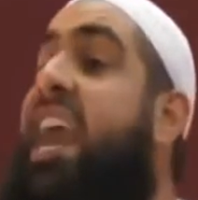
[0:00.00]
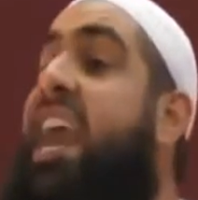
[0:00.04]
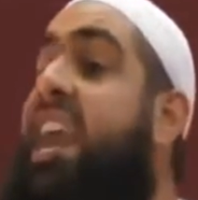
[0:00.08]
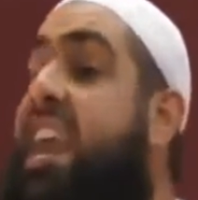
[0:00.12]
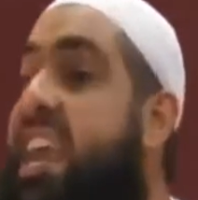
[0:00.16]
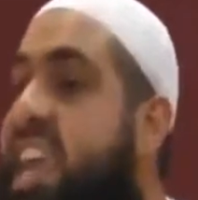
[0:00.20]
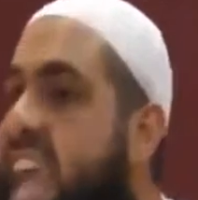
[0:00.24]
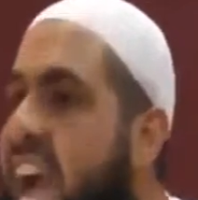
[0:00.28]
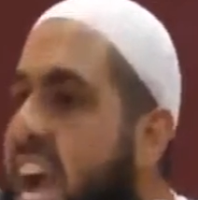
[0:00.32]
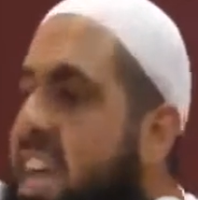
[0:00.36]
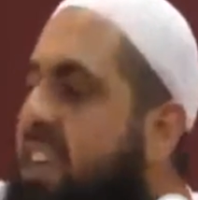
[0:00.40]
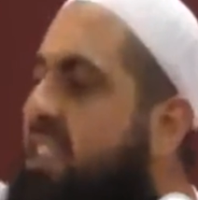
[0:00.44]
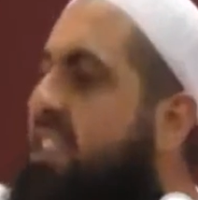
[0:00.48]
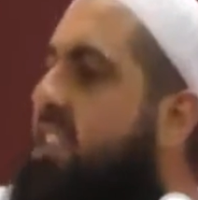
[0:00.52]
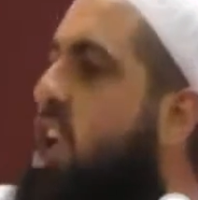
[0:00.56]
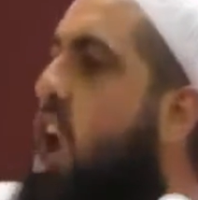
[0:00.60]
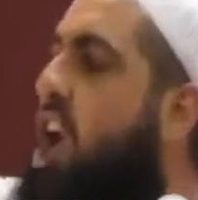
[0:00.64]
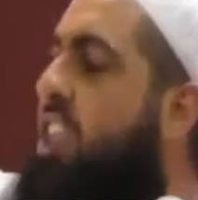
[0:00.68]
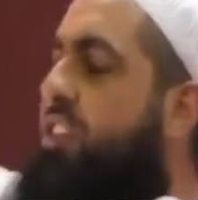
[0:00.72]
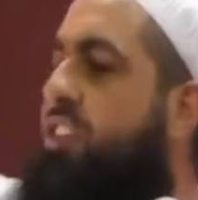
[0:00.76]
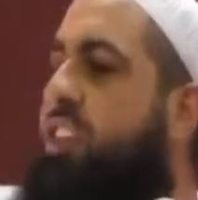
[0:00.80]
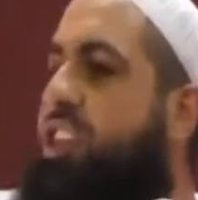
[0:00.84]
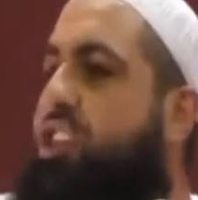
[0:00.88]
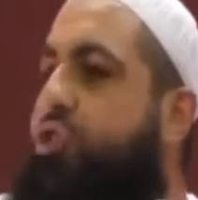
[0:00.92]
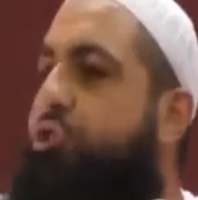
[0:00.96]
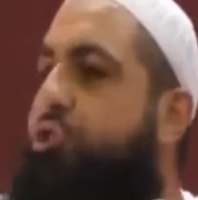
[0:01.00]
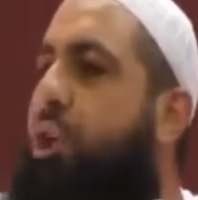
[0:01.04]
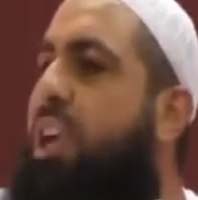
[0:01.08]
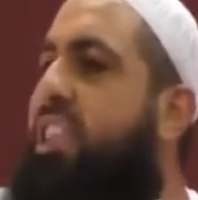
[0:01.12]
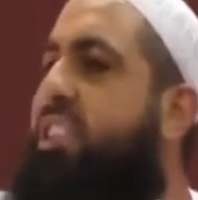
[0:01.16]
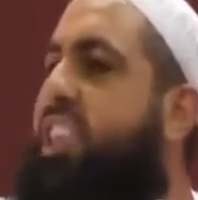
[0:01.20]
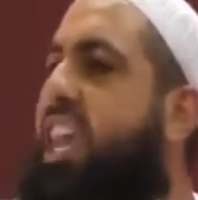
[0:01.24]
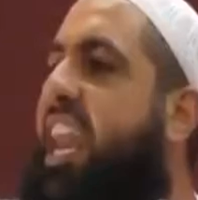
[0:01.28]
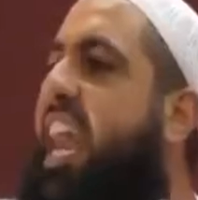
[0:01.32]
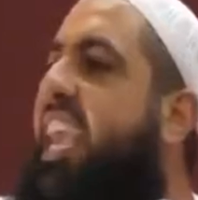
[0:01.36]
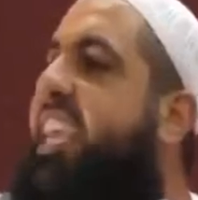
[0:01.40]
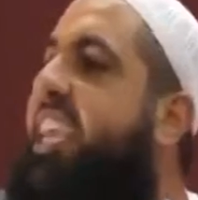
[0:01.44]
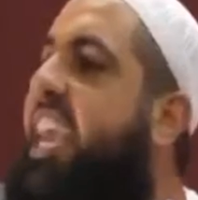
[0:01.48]
than any youngster on the
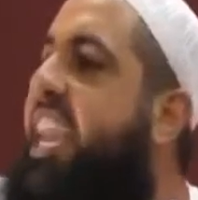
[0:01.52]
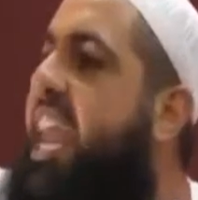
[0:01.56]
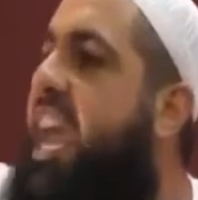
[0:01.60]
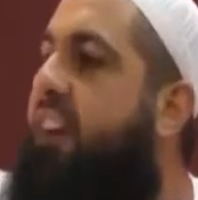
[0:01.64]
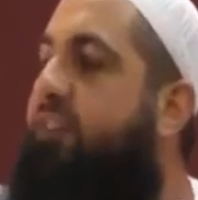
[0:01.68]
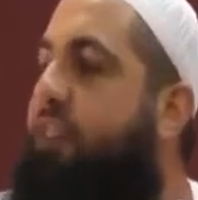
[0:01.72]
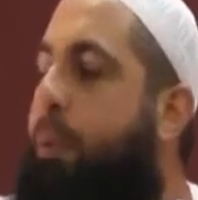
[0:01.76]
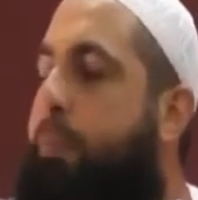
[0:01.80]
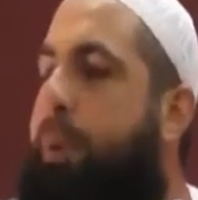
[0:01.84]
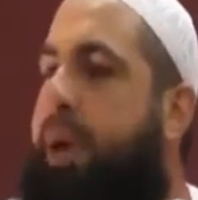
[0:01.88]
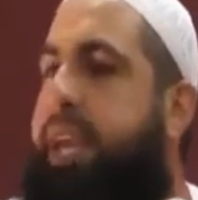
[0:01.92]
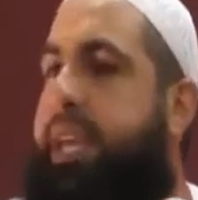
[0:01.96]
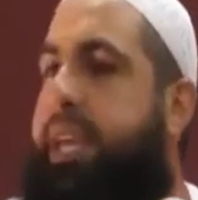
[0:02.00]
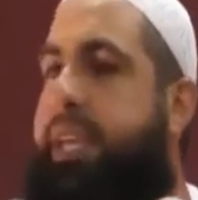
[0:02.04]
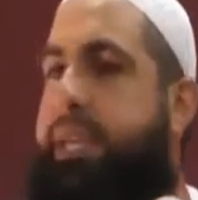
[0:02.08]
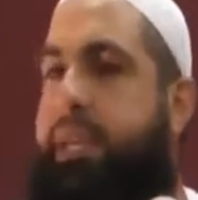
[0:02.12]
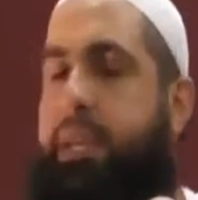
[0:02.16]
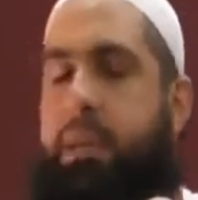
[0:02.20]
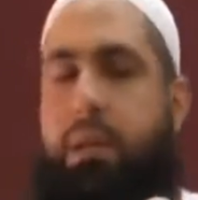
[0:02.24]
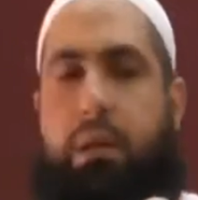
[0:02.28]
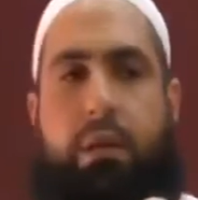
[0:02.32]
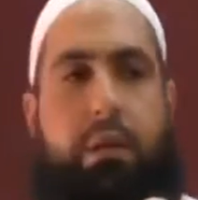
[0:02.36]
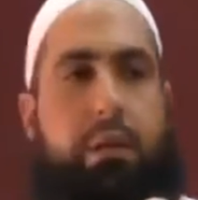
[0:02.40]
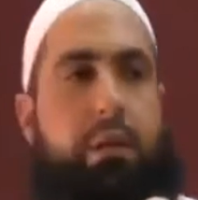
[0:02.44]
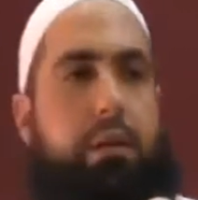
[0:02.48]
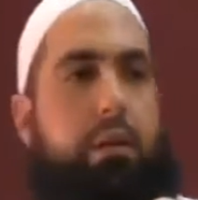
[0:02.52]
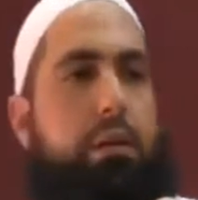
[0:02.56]
street today can ever be.